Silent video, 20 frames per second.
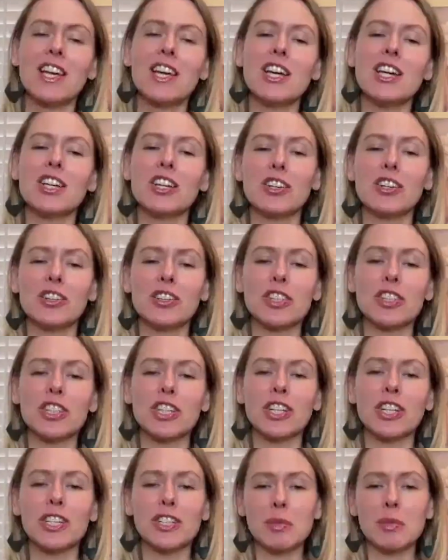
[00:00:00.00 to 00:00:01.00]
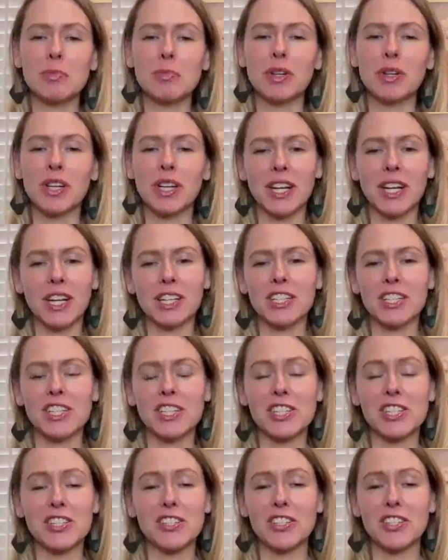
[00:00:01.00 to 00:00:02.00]
to nurture a deeper
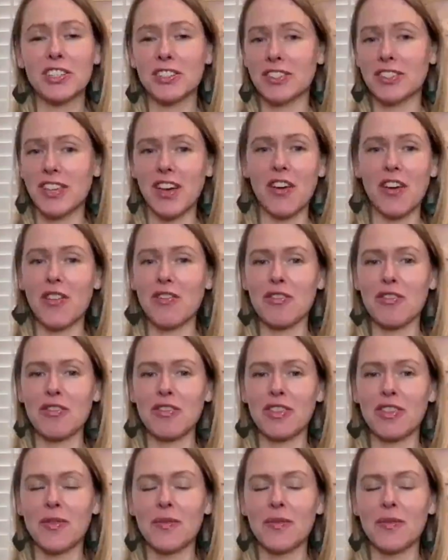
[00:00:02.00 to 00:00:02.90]
connection to yourself.